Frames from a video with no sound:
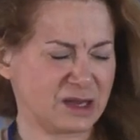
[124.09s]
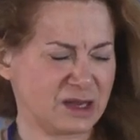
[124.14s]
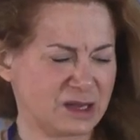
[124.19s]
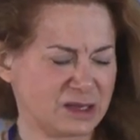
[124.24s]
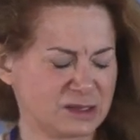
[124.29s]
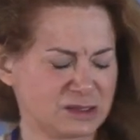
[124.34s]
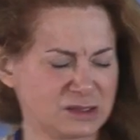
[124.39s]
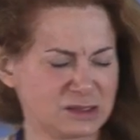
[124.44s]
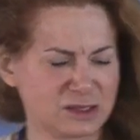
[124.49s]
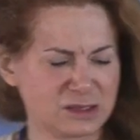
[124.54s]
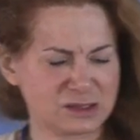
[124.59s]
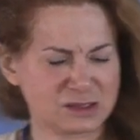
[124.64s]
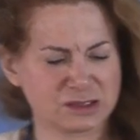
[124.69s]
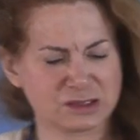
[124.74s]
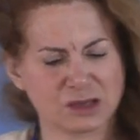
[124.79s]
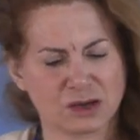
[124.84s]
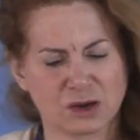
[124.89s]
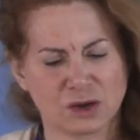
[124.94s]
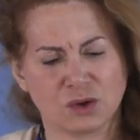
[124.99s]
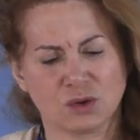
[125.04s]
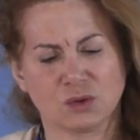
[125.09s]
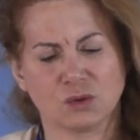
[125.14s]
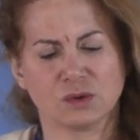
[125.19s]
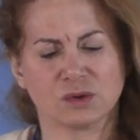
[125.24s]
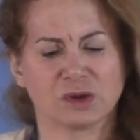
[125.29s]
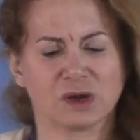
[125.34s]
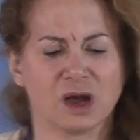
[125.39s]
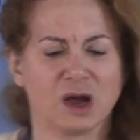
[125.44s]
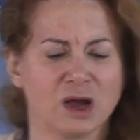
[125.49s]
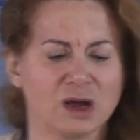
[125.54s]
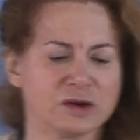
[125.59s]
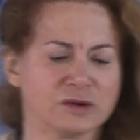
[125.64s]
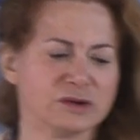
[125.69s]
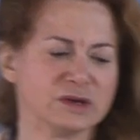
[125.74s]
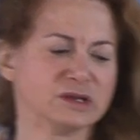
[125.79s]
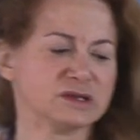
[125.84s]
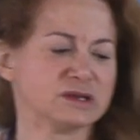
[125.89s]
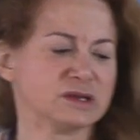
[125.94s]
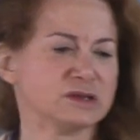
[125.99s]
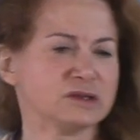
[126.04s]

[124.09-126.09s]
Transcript: And so Congress,